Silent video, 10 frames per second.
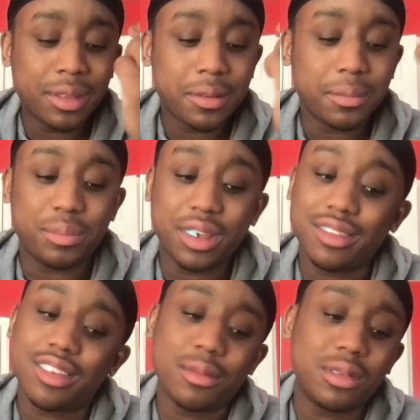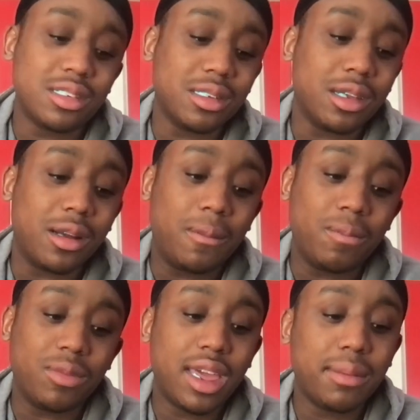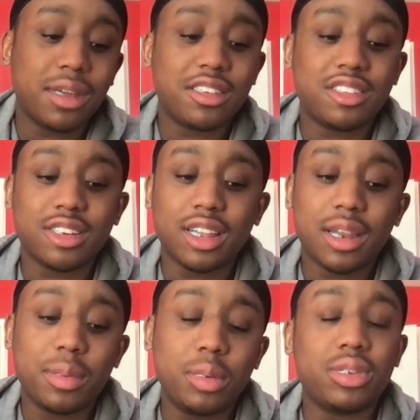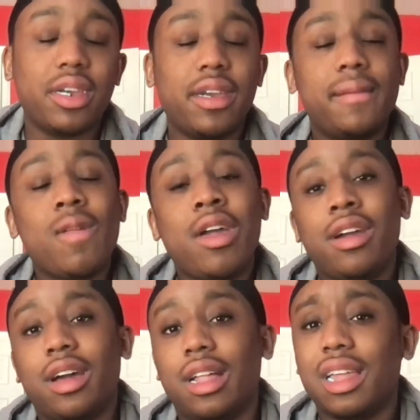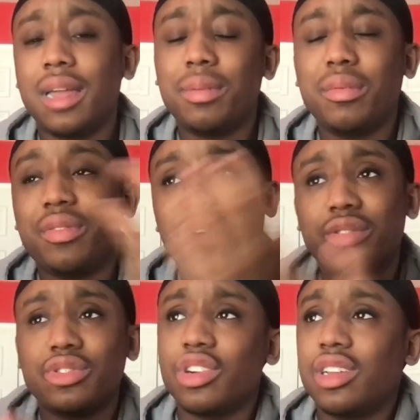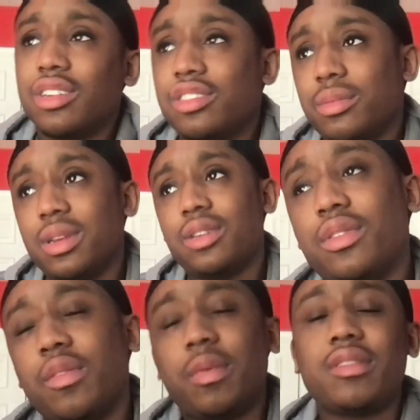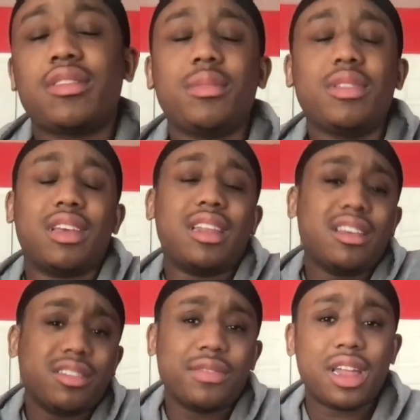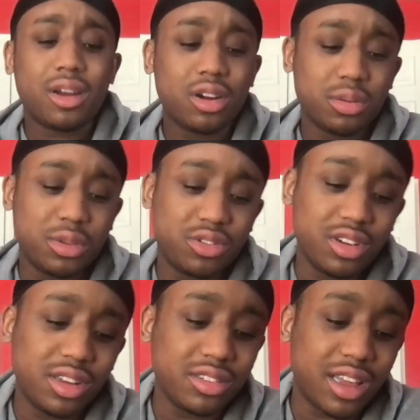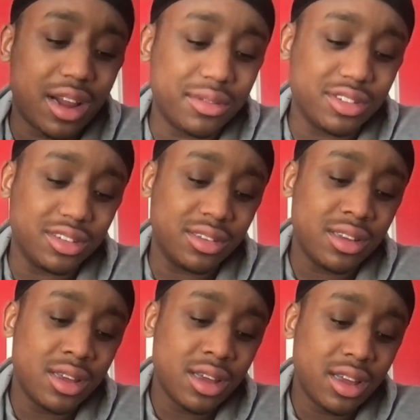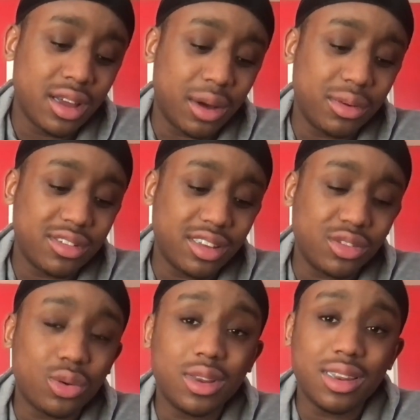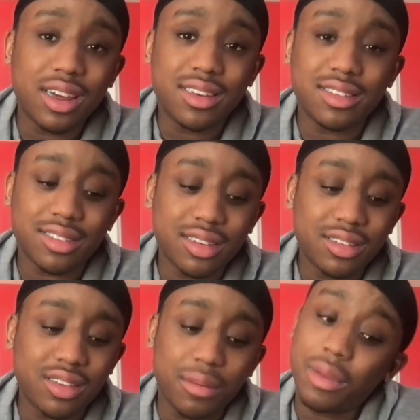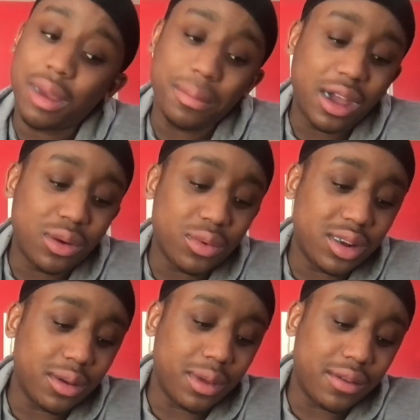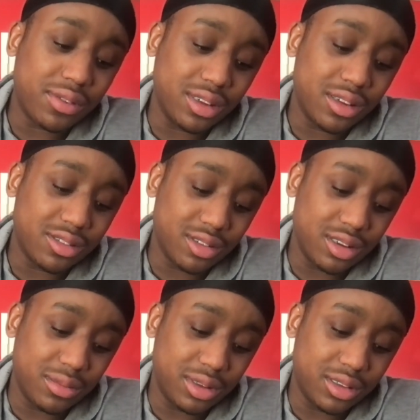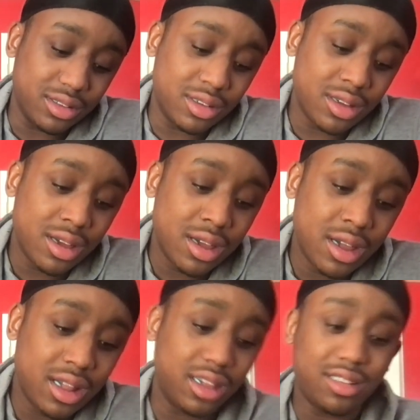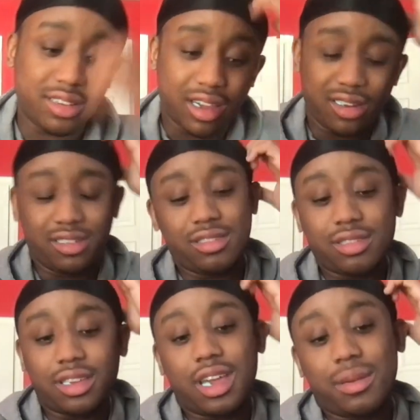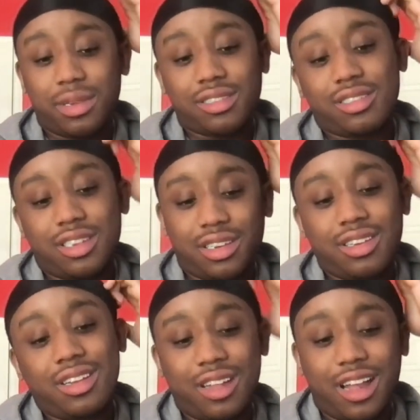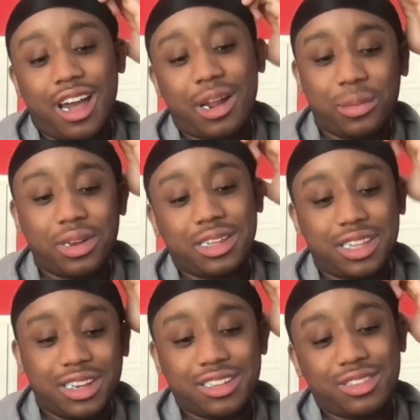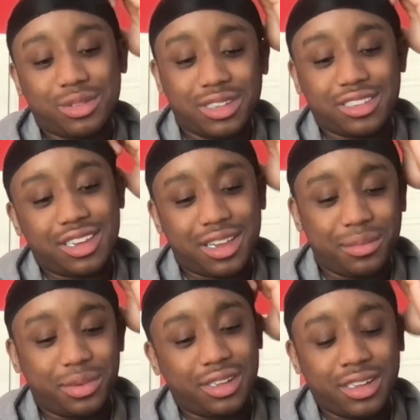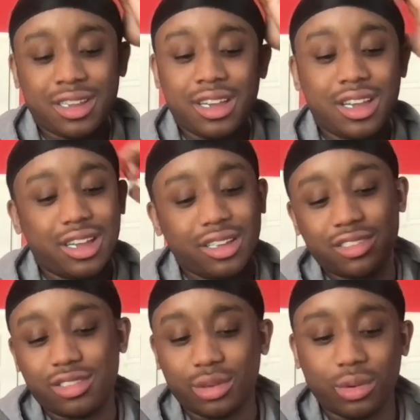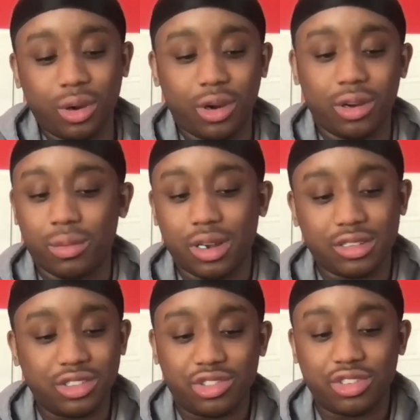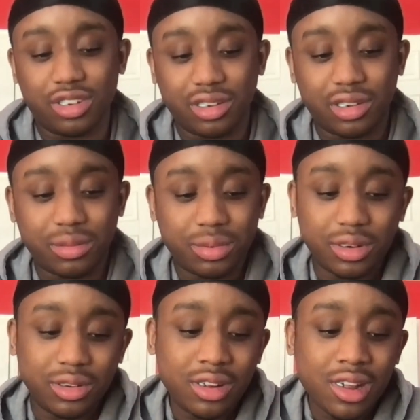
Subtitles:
Ben Simmons is a name that shook a lot of people's head. A lot of people felt Trae Young should have made it Ben Simmons, and that's a valid argument. Trae Young's averaging, I want to say 29 and 6. It might have went up after yesterday because he just had a decent game yesterday. I don't want to get into his game, but it's so hard watching Trae Young, bro.